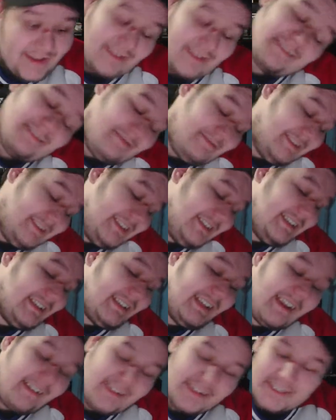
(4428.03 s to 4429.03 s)
Which is
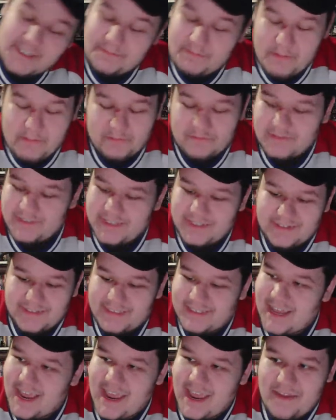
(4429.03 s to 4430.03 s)
hilarious, because people still
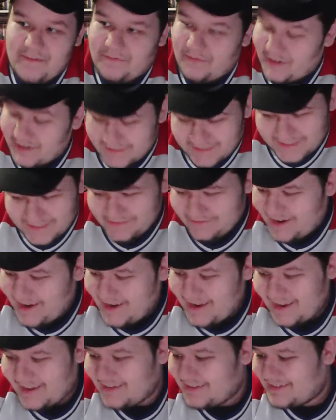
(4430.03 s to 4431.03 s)
say he fucked his
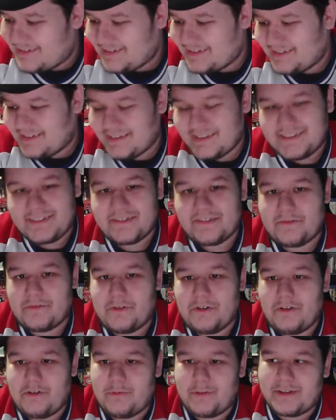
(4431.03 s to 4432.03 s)
way into the
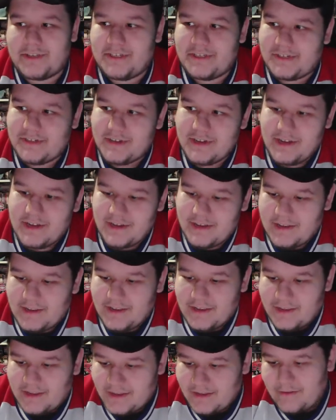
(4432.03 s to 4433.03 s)
role, which
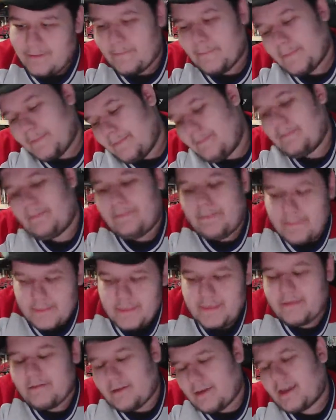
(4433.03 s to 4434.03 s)

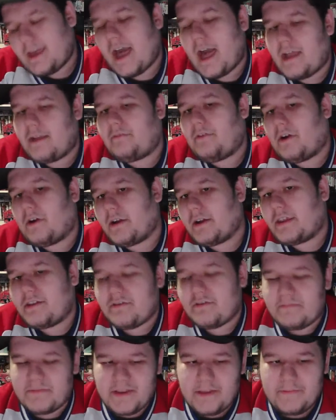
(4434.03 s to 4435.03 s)
you can kind of
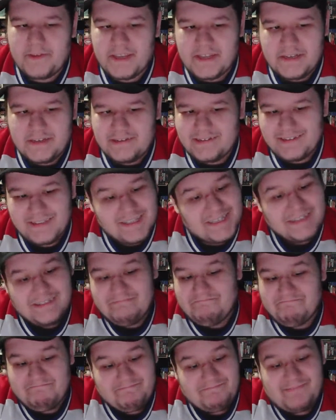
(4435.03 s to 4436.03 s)
argue, but I mean, you
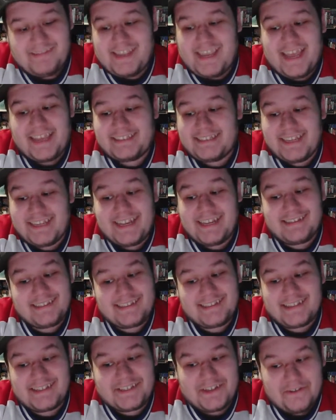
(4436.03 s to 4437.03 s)
can't say he
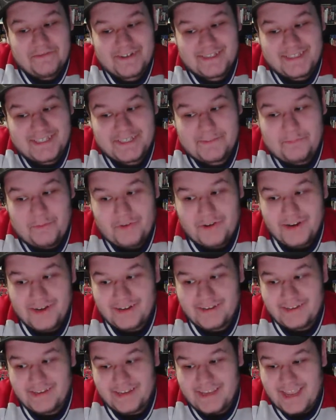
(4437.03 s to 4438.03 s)
doesn't deserve it at this
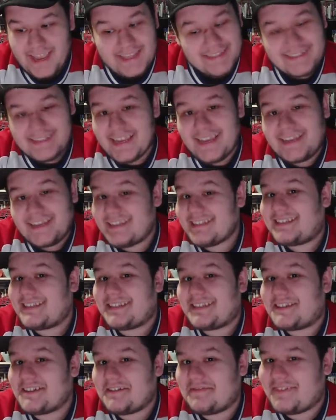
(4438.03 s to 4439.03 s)
point. You can't say he doesn't
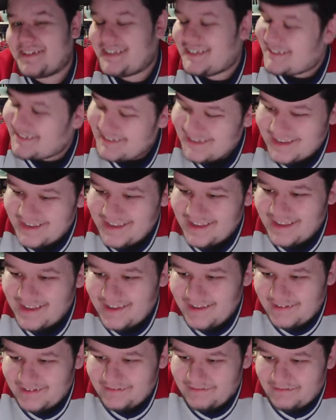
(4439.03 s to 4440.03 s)
deserve it.
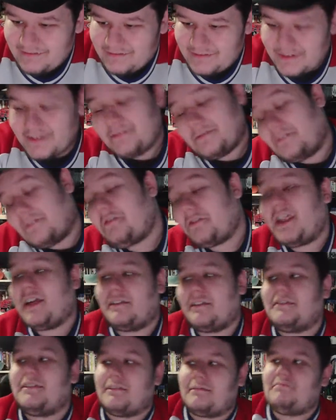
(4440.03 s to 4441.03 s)

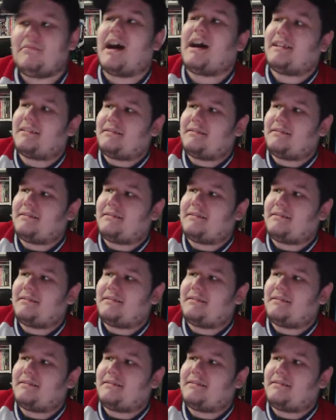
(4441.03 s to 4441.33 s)
Well, not,